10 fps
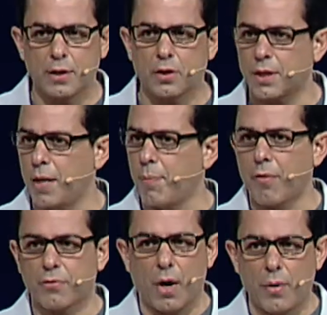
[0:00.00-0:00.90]
They just keep
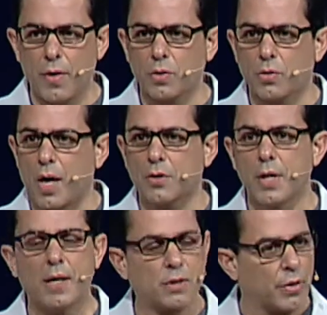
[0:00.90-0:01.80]
on throwing those rocks
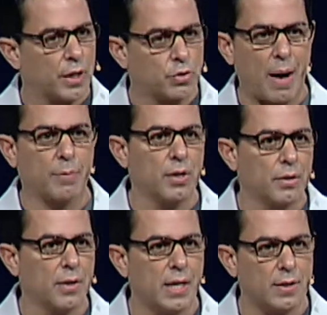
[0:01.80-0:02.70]
until they drop to
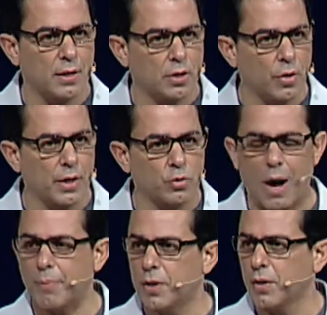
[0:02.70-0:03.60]
their knees, until they
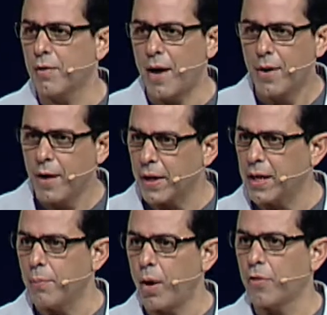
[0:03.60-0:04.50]
drop to the ground. They
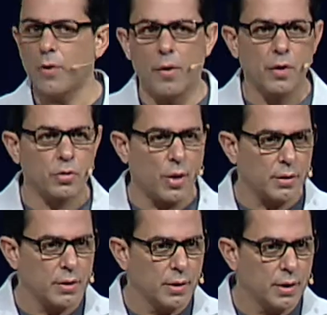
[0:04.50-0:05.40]
keep on throwing those
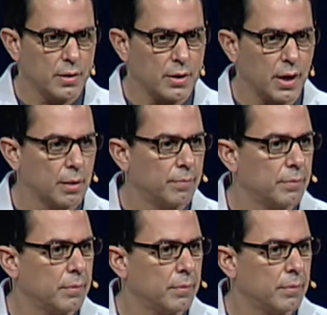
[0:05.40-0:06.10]
rocks. They just kill them.